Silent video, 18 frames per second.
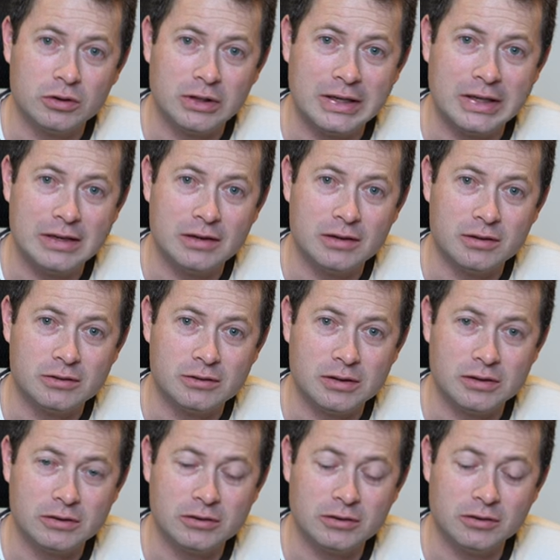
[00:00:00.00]
leak
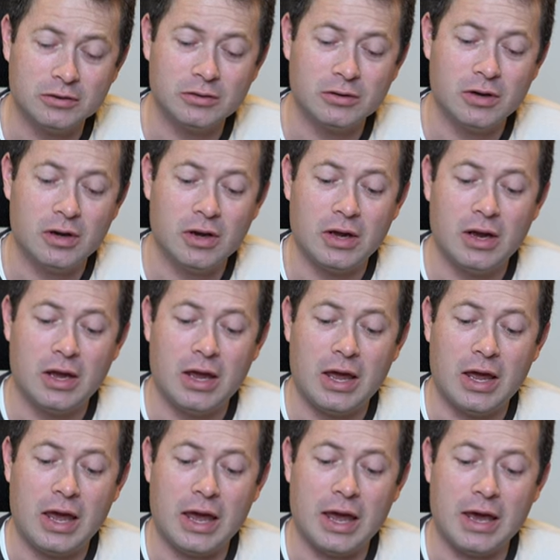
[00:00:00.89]
sensor,
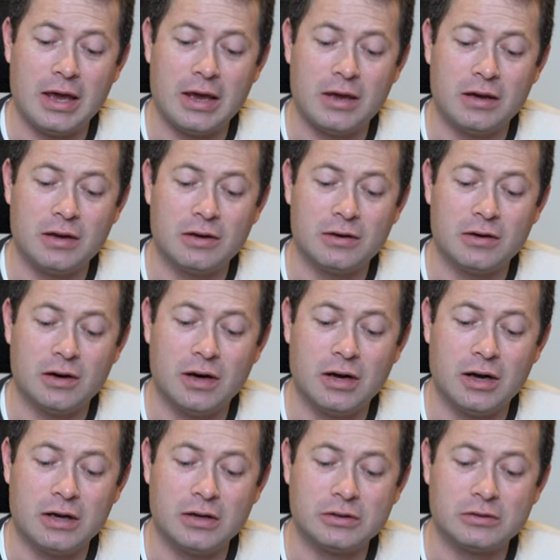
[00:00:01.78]
a,
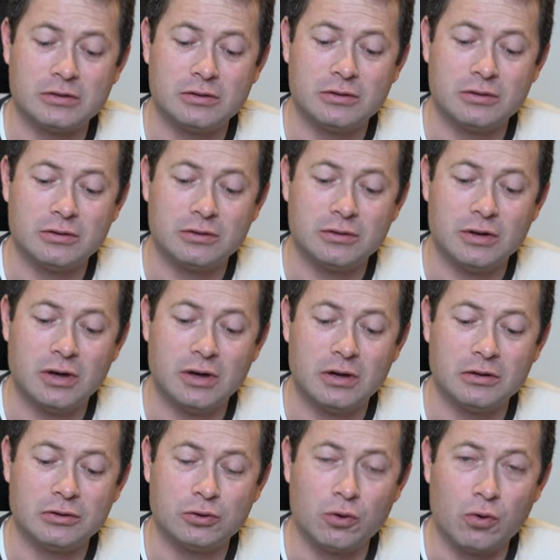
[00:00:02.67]
uh, a
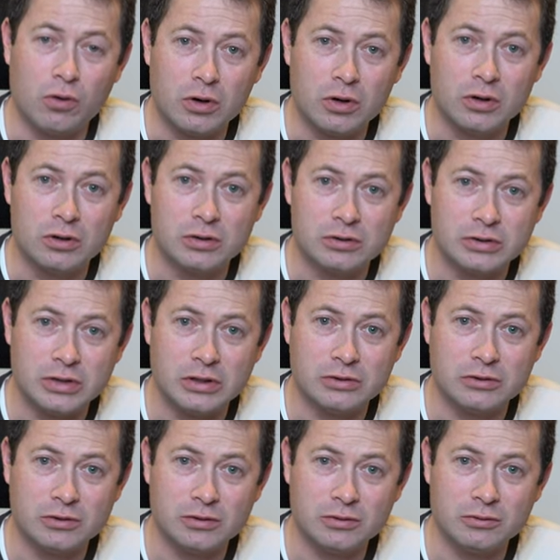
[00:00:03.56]
uh, door
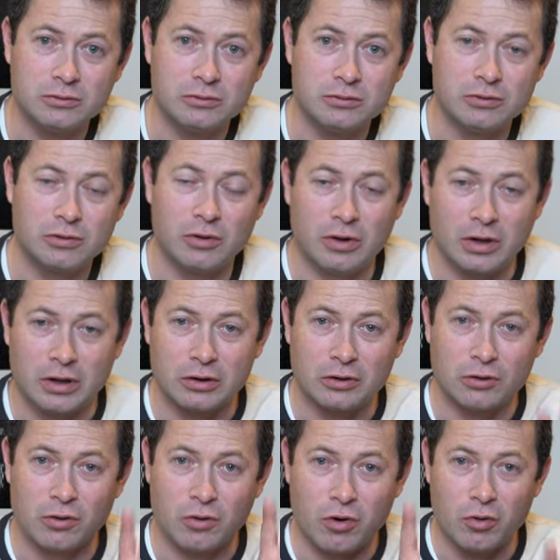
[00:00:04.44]
sensor, so like
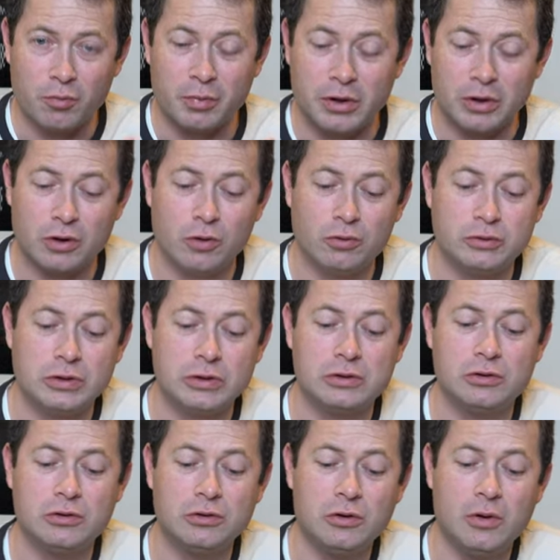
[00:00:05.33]
a door open close
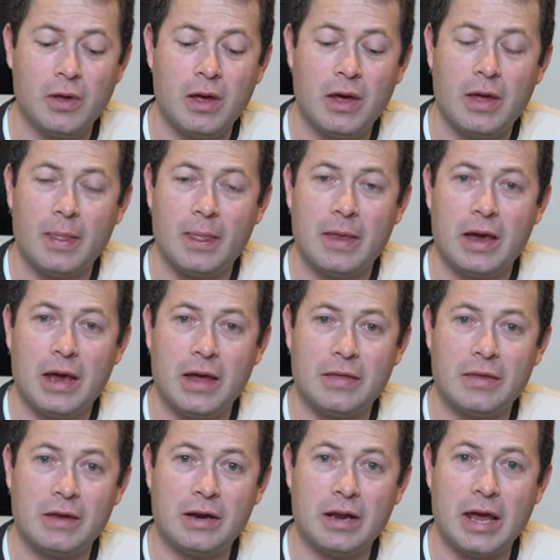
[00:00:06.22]
sensor,
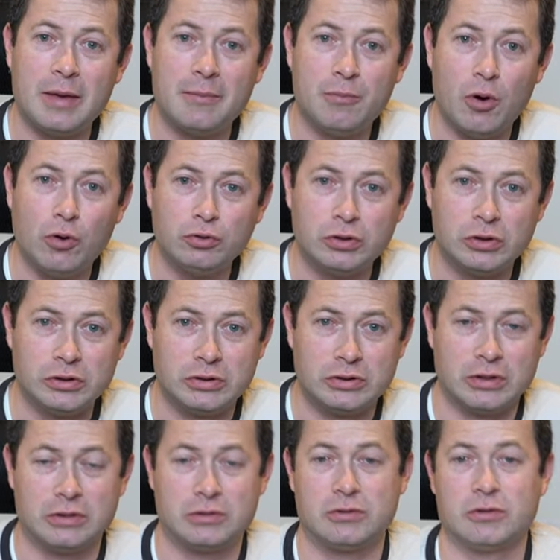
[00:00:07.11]
and then a motion
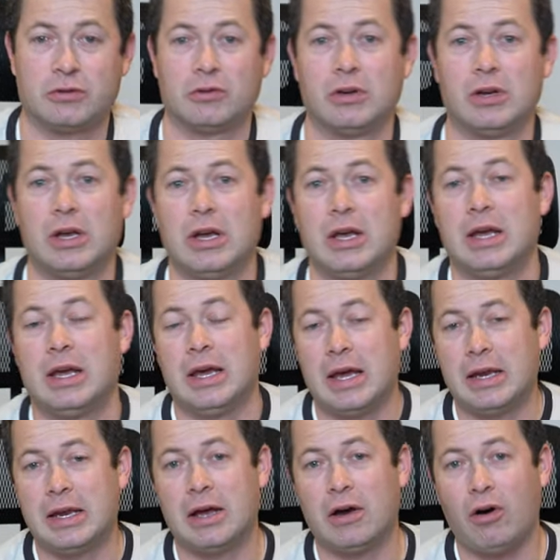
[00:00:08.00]
sensor.
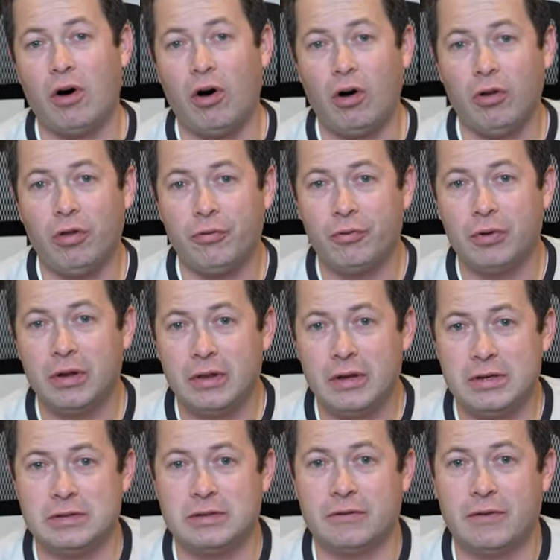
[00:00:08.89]
And now all three of
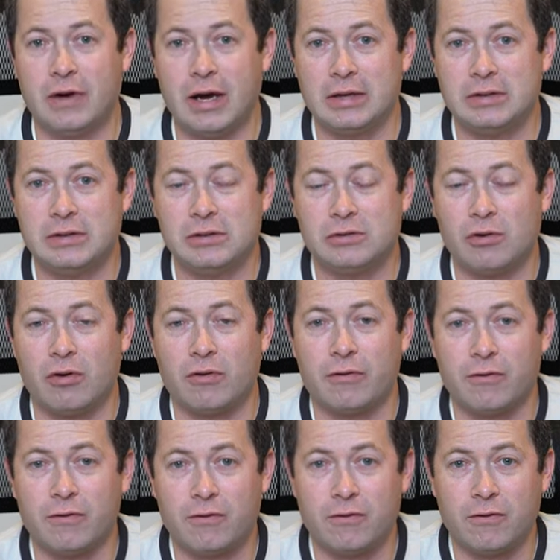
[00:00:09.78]
these devices are
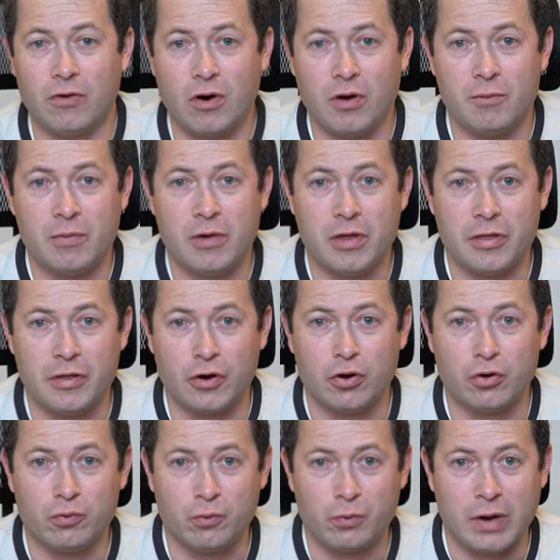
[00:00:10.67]
from
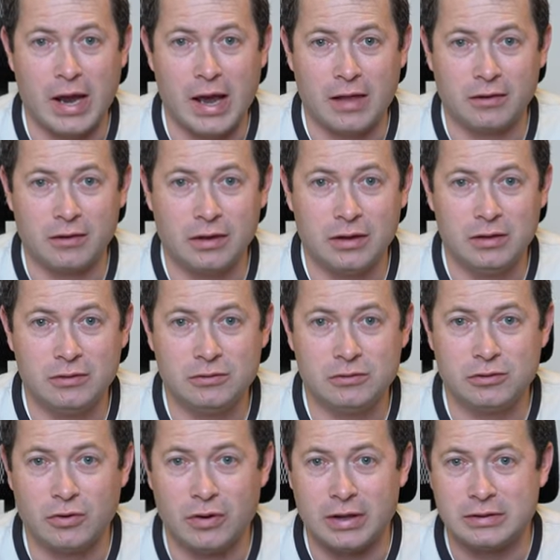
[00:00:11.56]
Third Reality,
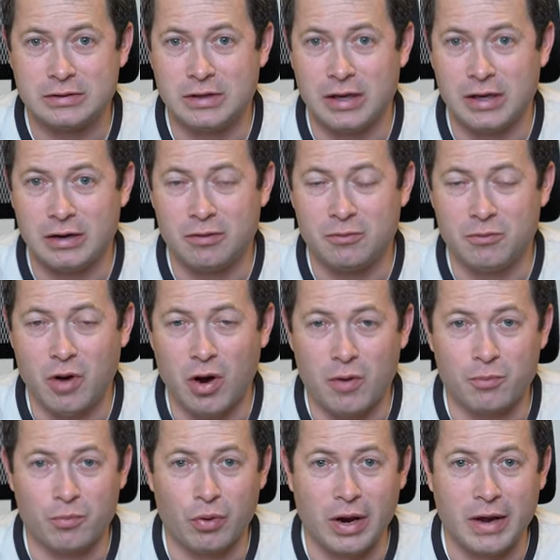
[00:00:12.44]
so that's a,
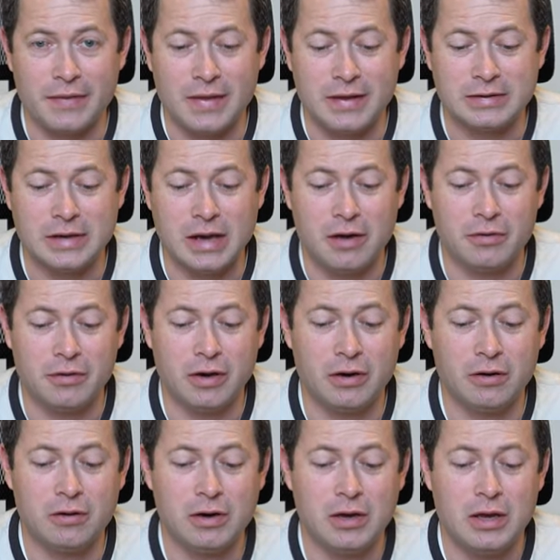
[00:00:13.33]
a brand that's out
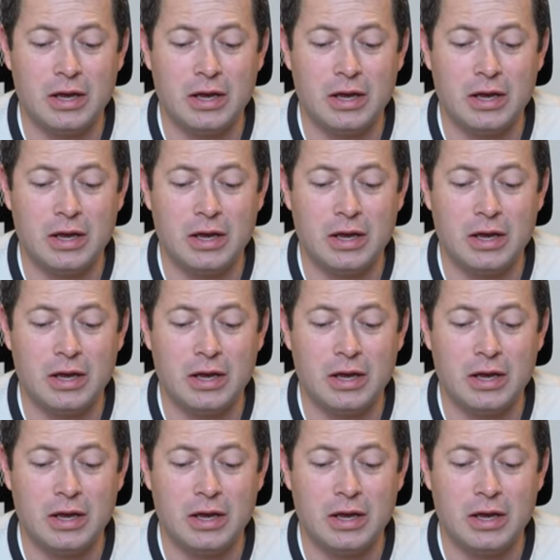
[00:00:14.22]
there.